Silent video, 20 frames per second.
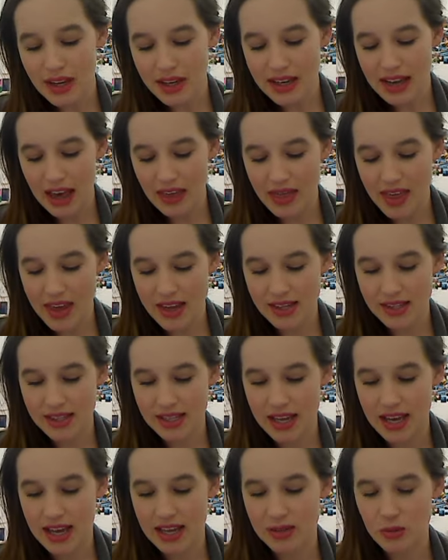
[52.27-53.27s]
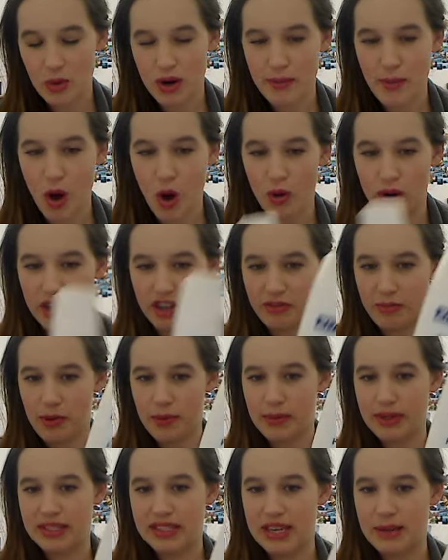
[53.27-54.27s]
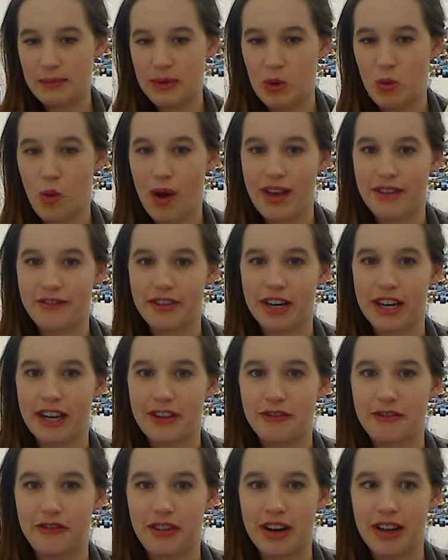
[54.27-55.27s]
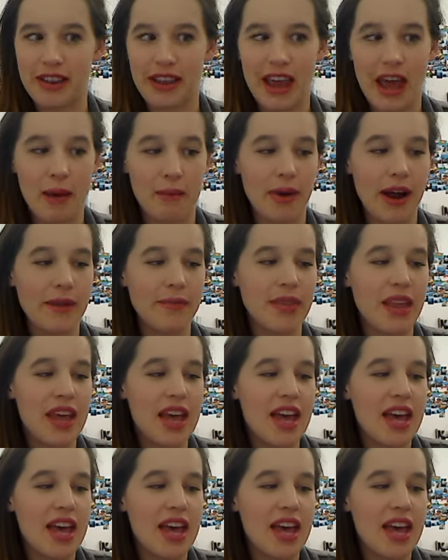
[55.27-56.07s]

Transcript: Now this is what I'm holding. You've probably seen me waving it in front of the camera.